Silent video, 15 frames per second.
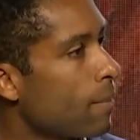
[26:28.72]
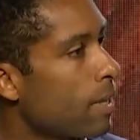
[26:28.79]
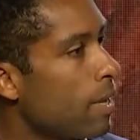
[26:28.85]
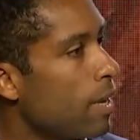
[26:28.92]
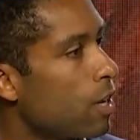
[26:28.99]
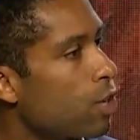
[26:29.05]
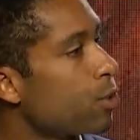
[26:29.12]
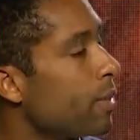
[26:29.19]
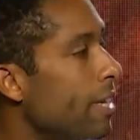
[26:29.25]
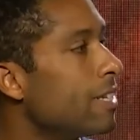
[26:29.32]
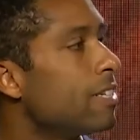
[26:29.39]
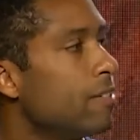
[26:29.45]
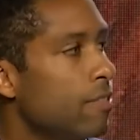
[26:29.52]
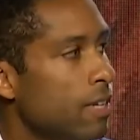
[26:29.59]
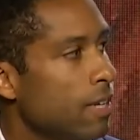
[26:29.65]

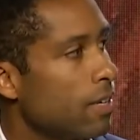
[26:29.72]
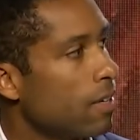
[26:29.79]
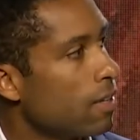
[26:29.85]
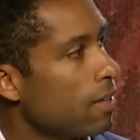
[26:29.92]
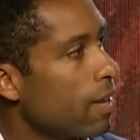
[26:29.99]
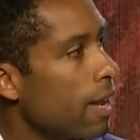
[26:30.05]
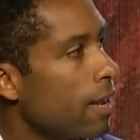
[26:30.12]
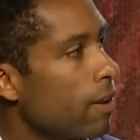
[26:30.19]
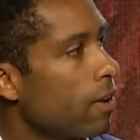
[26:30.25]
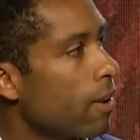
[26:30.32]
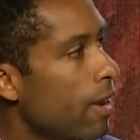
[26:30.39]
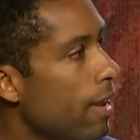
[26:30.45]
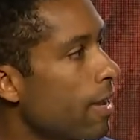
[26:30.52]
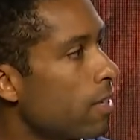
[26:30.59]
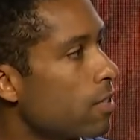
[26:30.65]
creativity at our
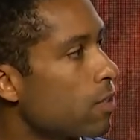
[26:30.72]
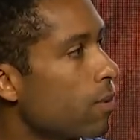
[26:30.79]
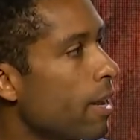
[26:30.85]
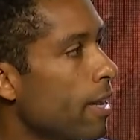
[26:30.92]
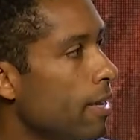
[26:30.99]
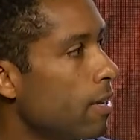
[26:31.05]
hands, right?